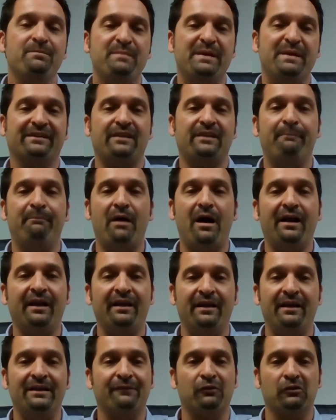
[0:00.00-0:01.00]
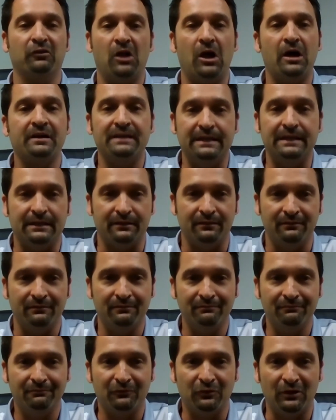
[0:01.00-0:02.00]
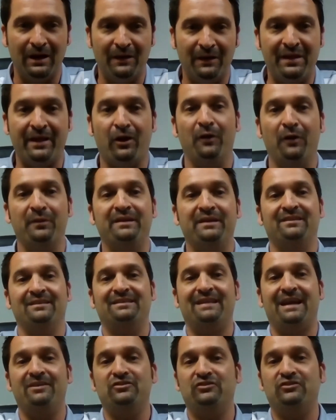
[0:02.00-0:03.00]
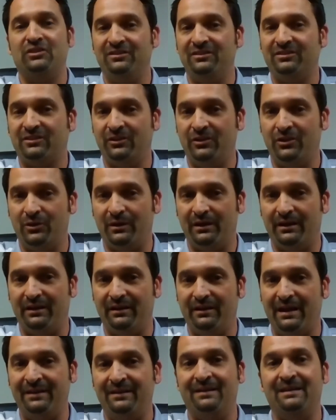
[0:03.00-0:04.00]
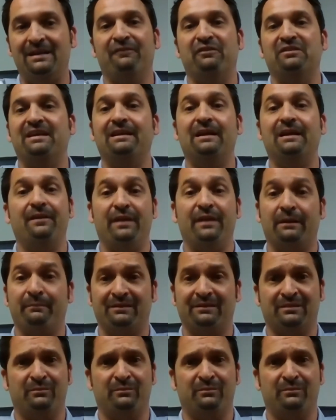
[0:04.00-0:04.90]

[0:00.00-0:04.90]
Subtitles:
because they bought it and never logged in, right? They had all these intentions to do it and never did anything. But